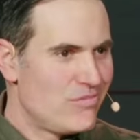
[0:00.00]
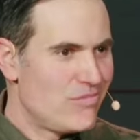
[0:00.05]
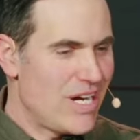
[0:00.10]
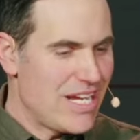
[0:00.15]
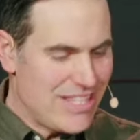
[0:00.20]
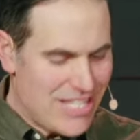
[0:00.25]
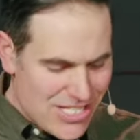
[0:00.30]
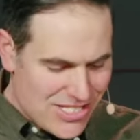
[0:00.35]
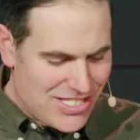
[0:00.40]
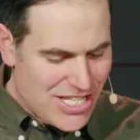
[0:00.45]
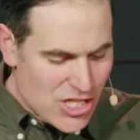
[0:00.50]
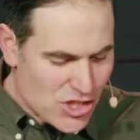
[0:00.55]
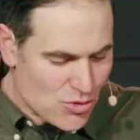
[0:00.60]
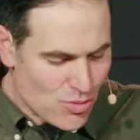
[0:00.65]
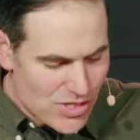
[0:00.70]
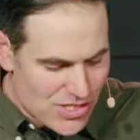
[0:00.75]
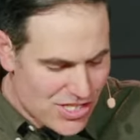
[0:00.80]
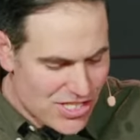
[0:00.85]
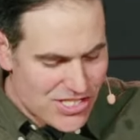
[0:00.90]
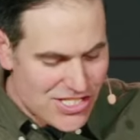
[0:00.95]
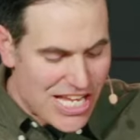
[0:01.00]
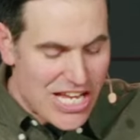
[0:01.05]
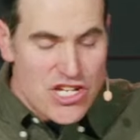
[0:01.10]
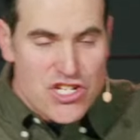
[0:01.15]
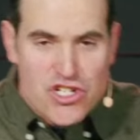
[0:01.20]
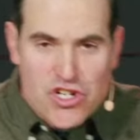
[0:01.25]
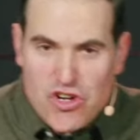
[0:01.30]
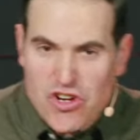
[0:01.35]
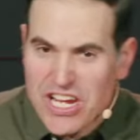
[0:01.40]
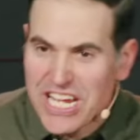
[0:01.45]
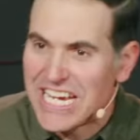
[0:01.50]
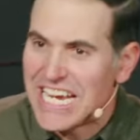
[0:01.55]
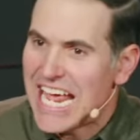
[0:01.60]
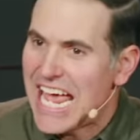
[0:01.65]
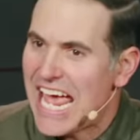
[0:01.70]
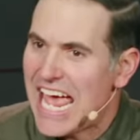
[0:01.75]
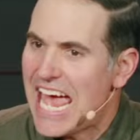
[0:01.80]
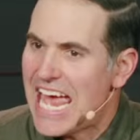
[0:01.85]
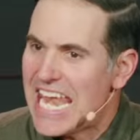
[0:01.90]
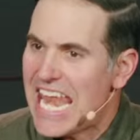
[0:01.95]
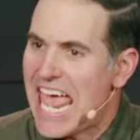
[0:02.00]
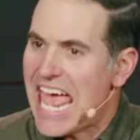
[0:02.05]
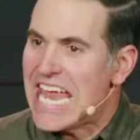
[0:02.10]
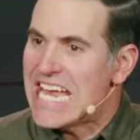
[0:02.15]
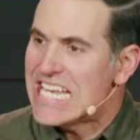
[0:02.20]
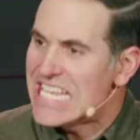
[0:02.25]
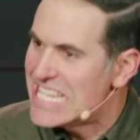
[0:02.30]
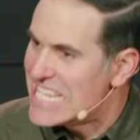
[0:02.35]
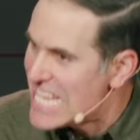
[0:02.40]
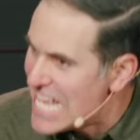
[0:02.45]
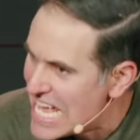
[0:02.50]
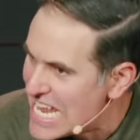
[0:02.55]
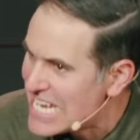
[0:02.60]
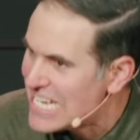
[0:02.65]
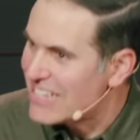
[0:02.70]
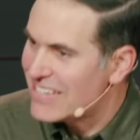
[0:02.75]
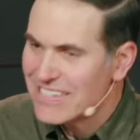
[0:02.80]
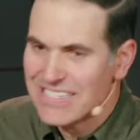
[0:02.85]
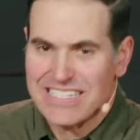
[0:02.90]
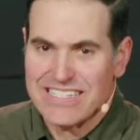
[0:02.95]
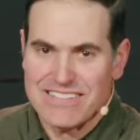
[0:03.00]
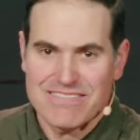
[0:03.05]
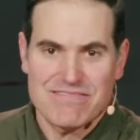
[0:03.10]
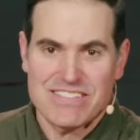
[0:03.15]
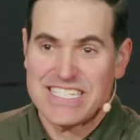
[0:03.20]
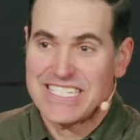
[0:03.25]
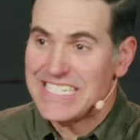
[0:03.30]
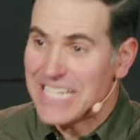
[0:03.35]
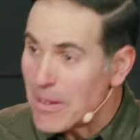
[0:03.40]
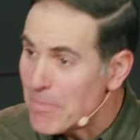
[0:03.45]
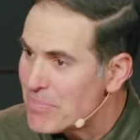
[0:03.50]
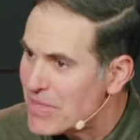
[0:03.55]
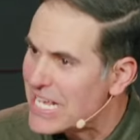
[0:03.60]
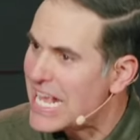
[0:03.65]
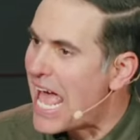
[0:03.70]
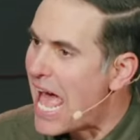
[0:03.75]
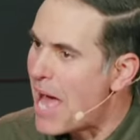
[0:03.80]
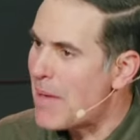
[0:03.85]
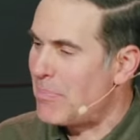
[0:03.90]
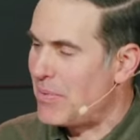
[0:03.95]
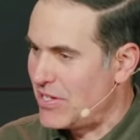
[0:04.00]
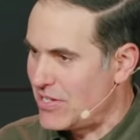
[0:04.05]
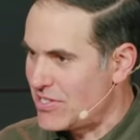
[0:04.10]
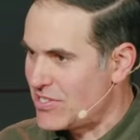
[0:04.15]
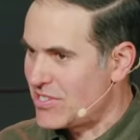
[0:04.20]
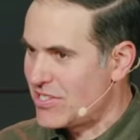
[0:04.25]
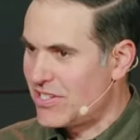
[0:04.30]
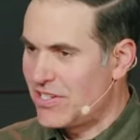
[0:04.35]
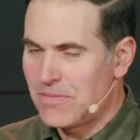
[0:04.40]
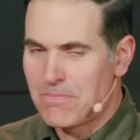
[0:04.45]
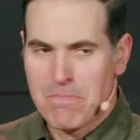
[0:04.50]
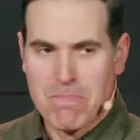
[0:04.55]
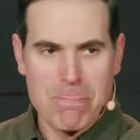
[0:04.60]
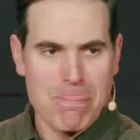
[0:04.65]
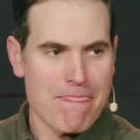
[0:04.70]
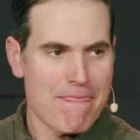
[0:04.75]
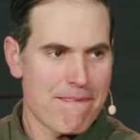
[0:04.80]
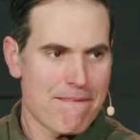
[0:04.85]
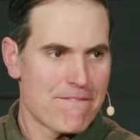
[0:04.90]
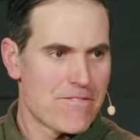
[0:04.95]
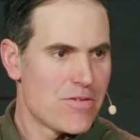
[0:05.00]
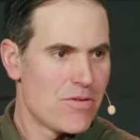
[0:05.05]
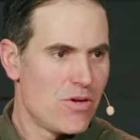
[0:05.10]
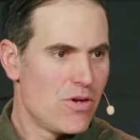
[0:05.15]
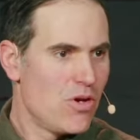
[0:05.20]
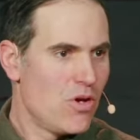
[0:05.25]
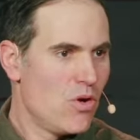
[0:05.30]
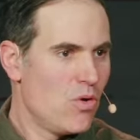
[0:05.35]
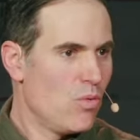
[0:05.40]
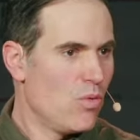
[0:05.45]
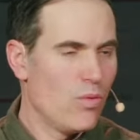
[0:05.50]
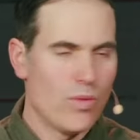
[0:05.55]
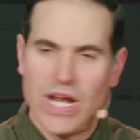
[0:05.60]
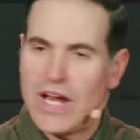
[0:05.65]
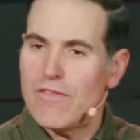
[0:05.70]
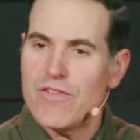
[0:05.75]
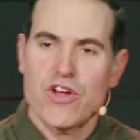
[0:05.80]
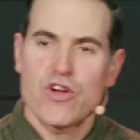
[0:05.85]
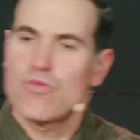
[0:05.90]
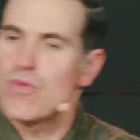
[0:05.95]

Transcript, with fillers: Right? This, this was the centurion, and, and then something happens. Whatever